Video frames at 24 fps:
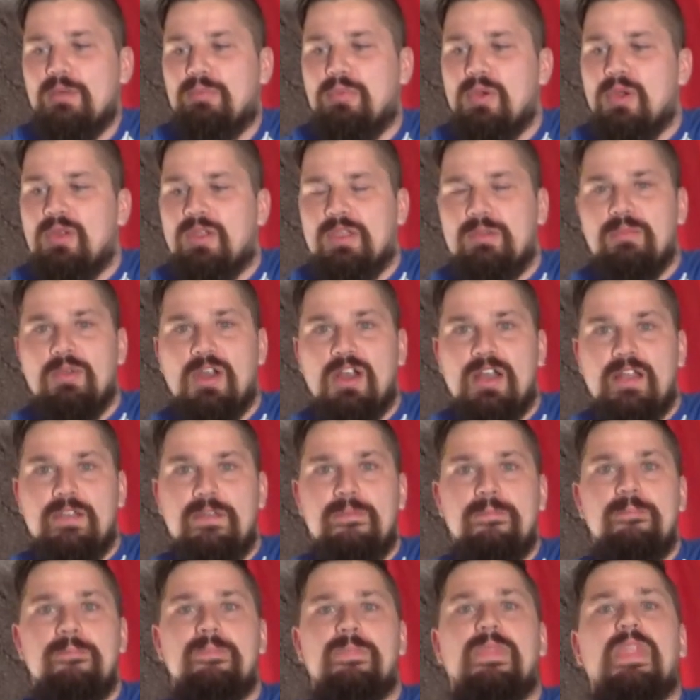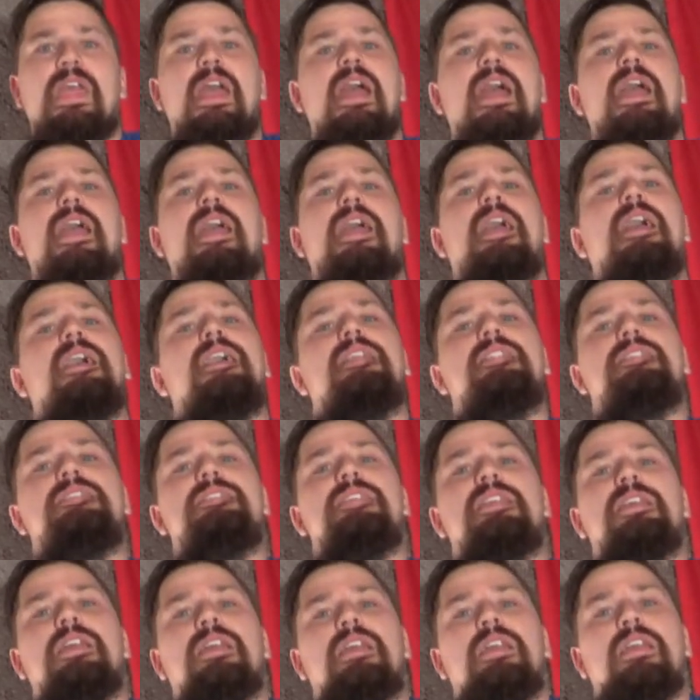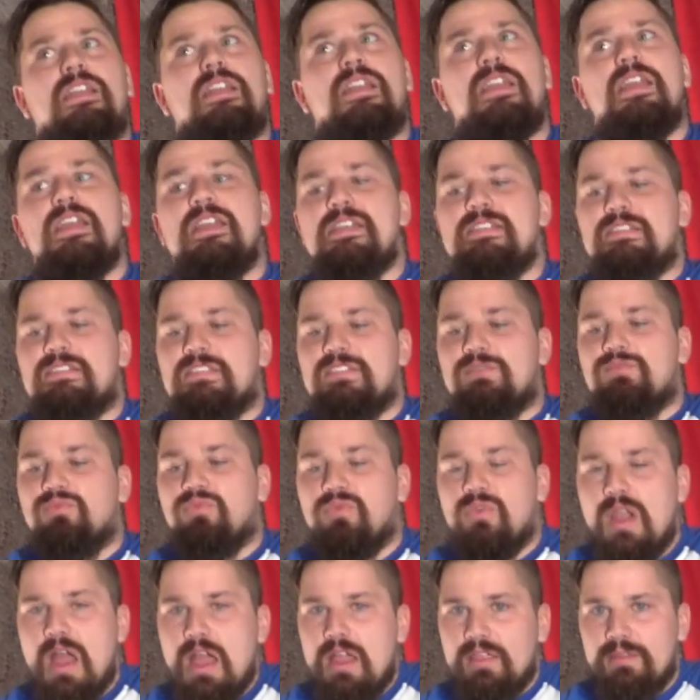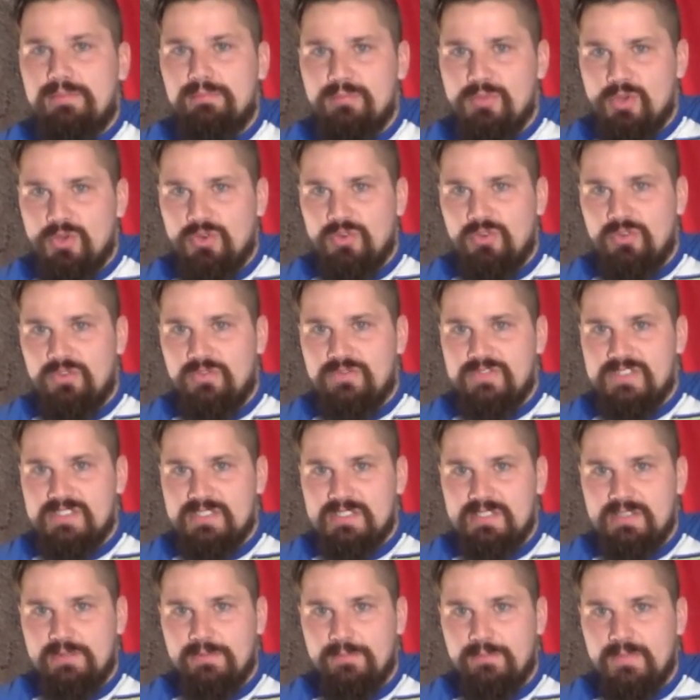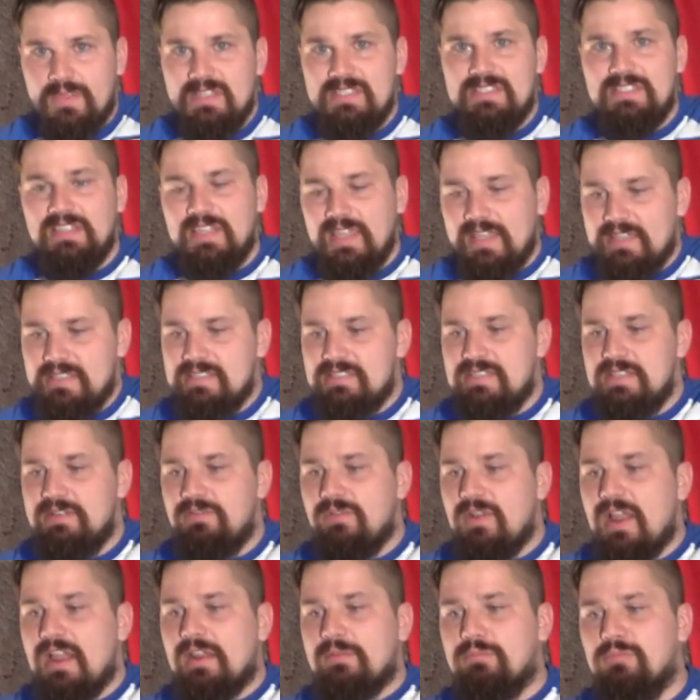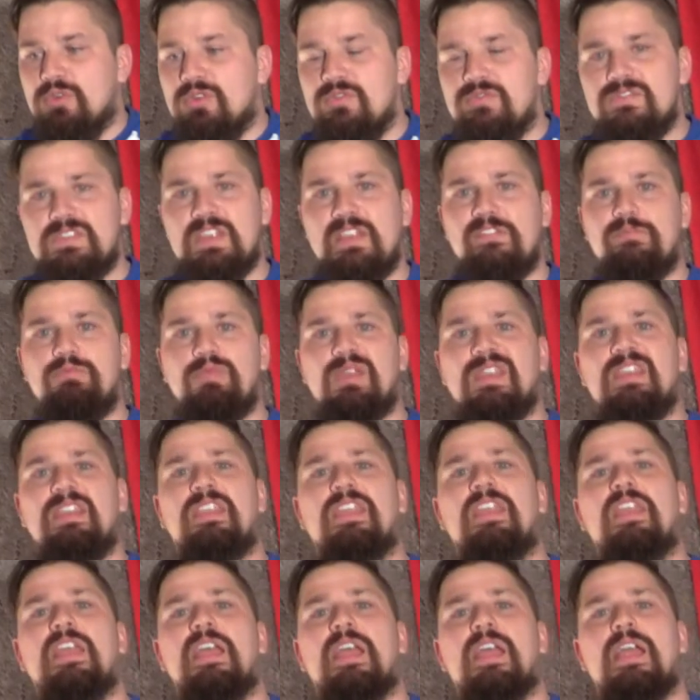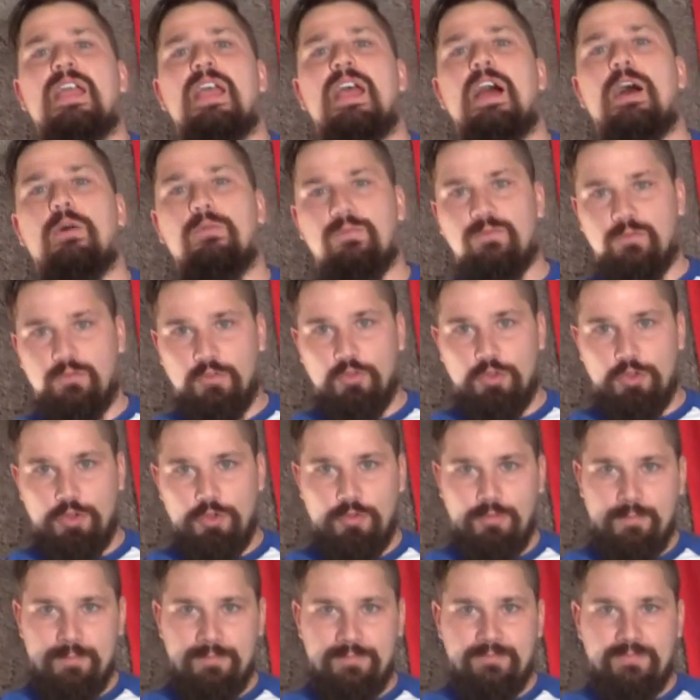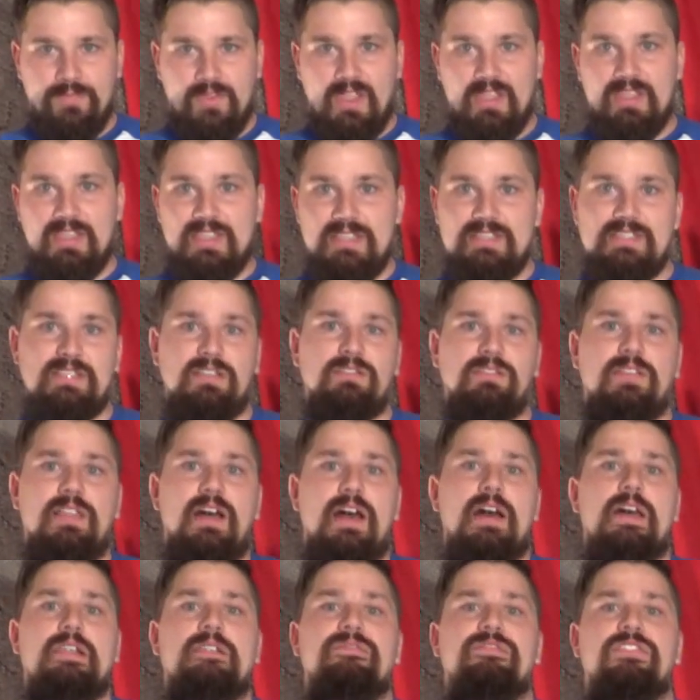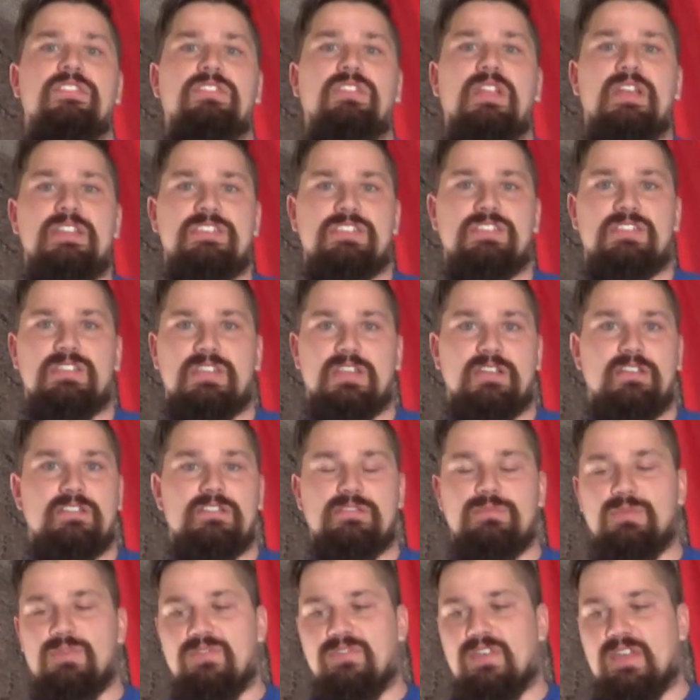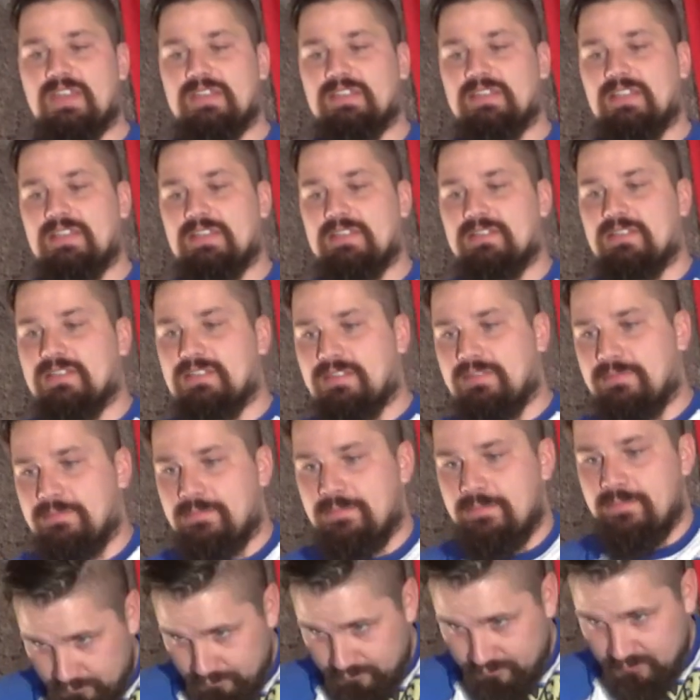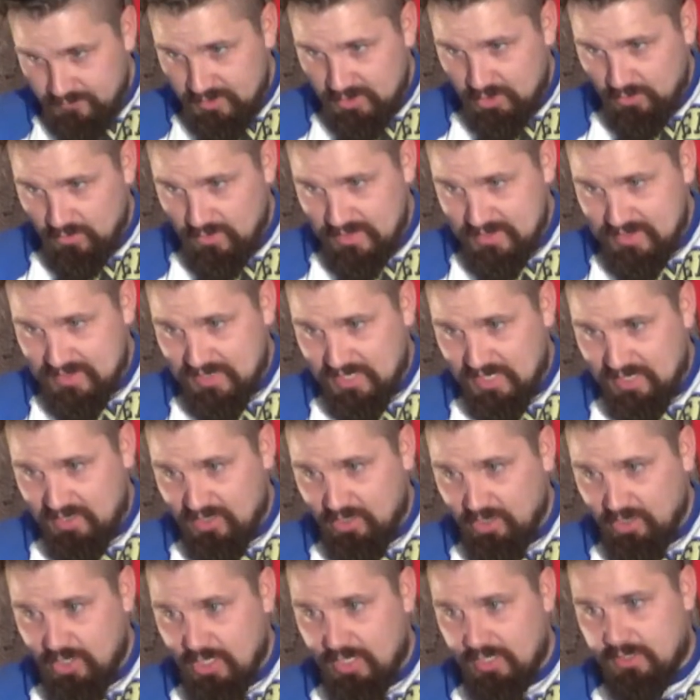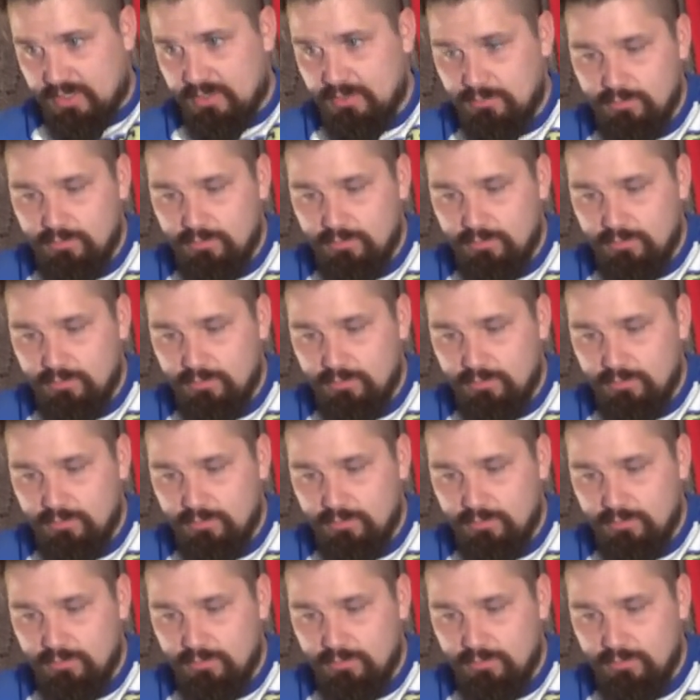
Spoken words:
Pokemon. And its rock moves, its legacy rock moves have been helpful against a lot of the legendaries we've had lately. So let's take a look.